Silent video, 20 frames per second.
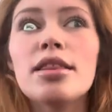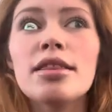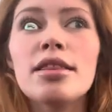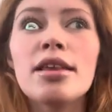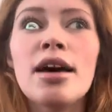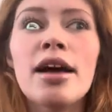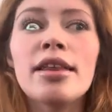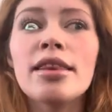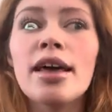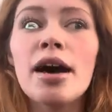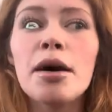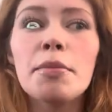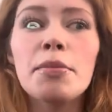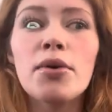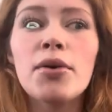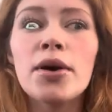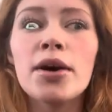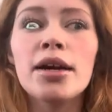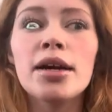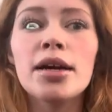at that
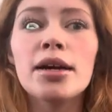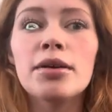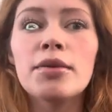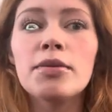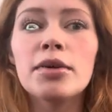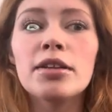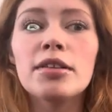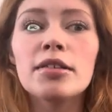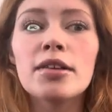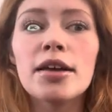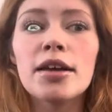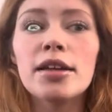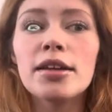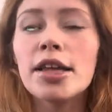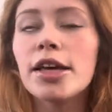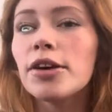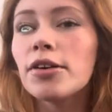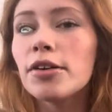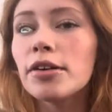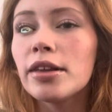point, it was like
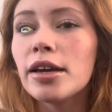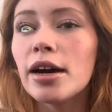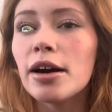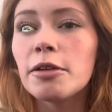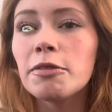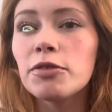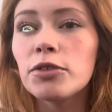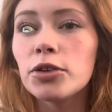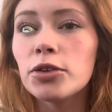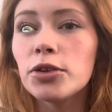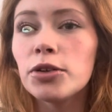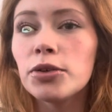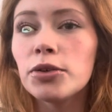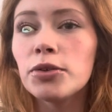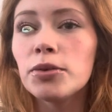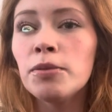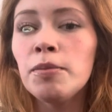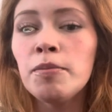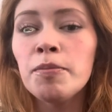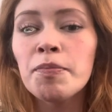later in the
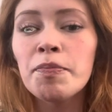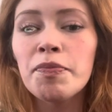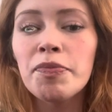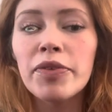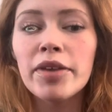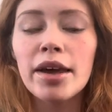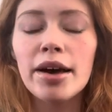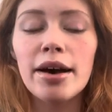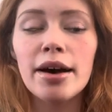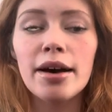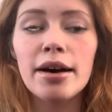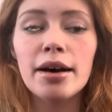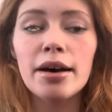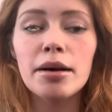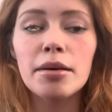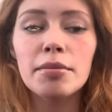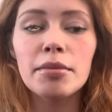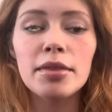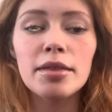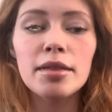afternoon.
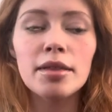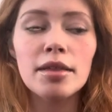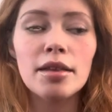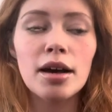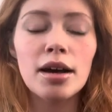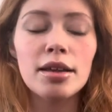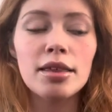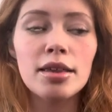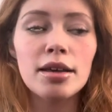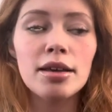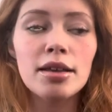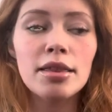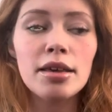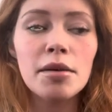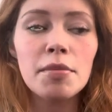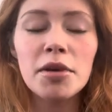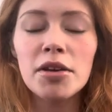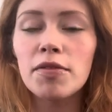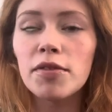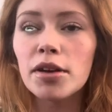I think
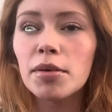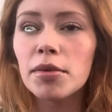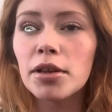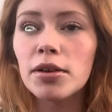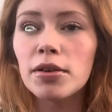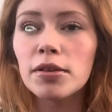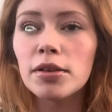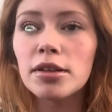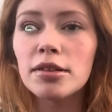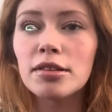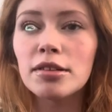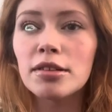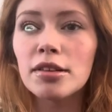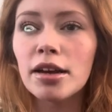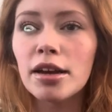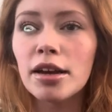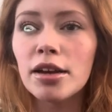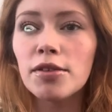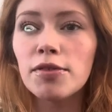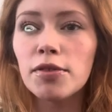that my family only
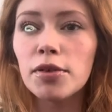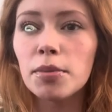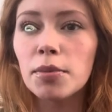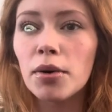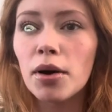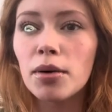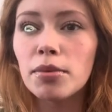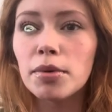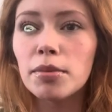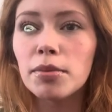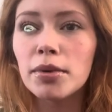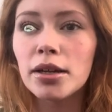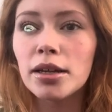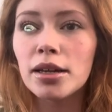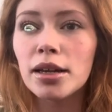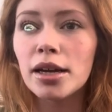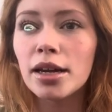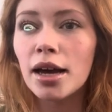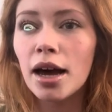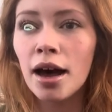stayed for probably
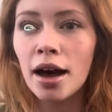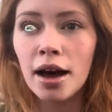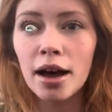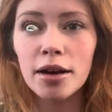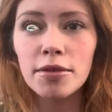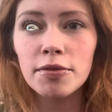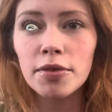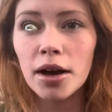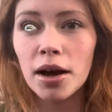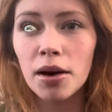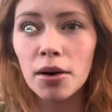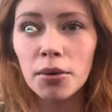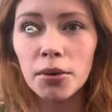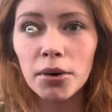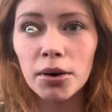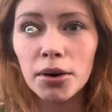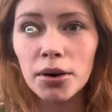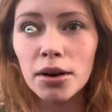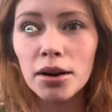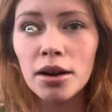like a half
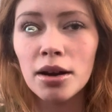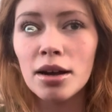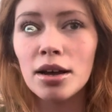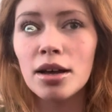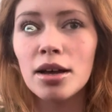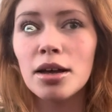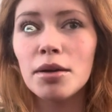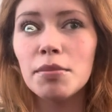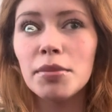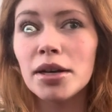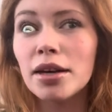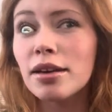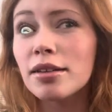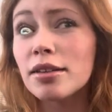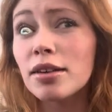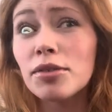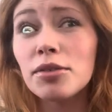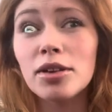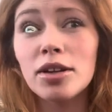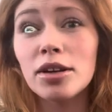hour because
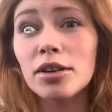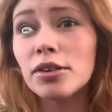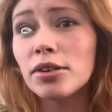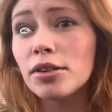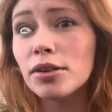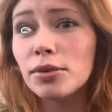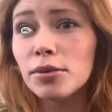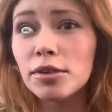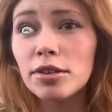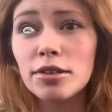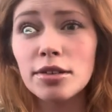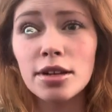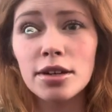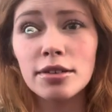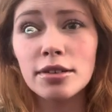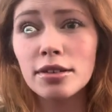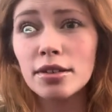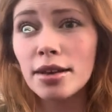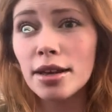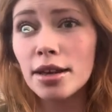I literally was
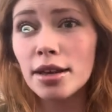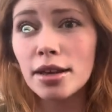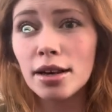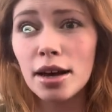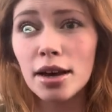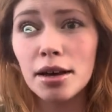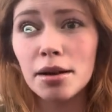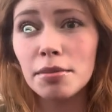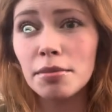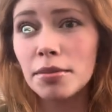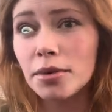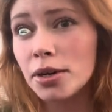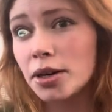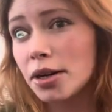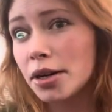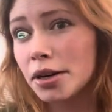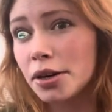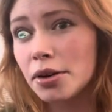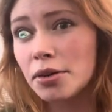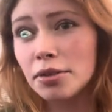just like, I'm
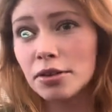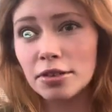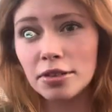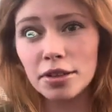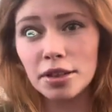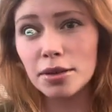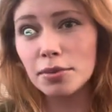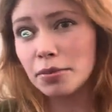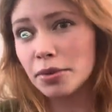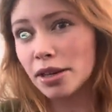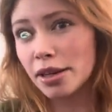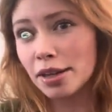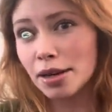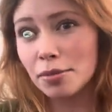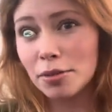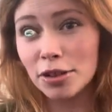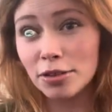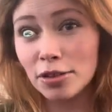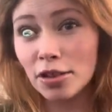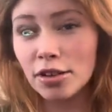gonna go to sleep, like
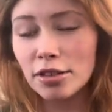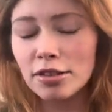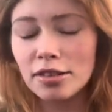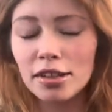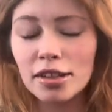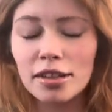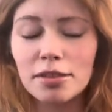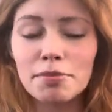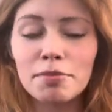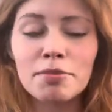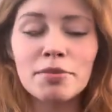I'm exhausted.